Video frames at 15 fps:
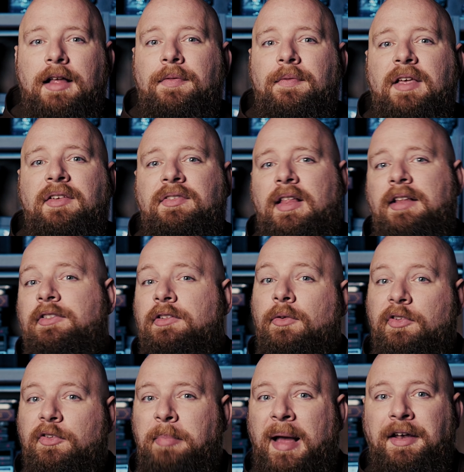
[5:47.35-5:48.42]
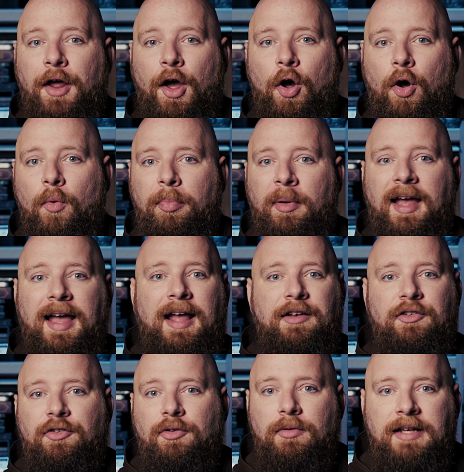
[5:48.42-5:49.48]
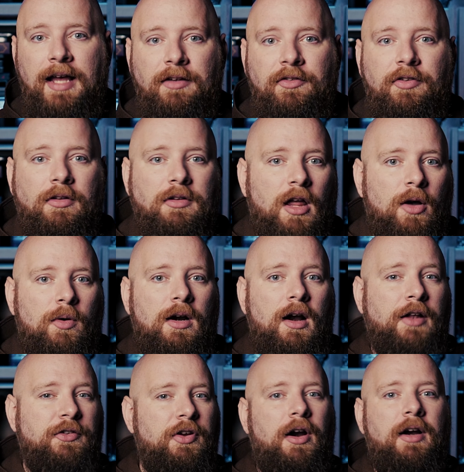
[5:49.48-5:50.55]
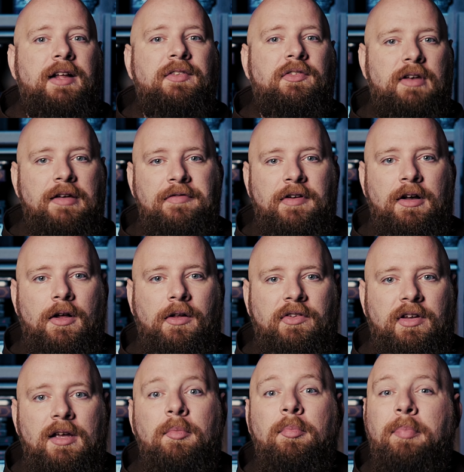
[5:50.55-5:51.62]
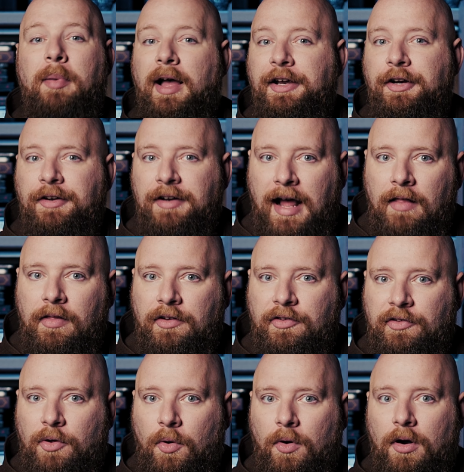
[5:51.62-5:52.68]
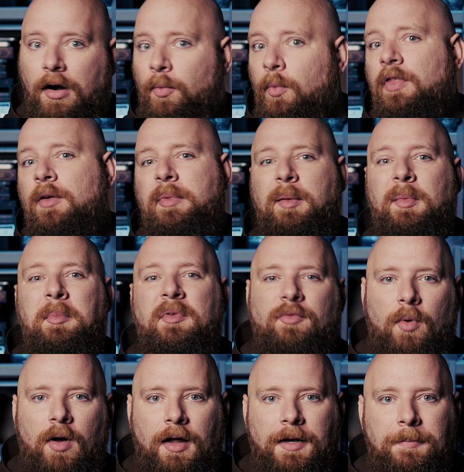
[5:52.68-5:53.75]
This lets you spend a hope and you get to lower a target's difficulty by your knowledge score with a minimum of 1.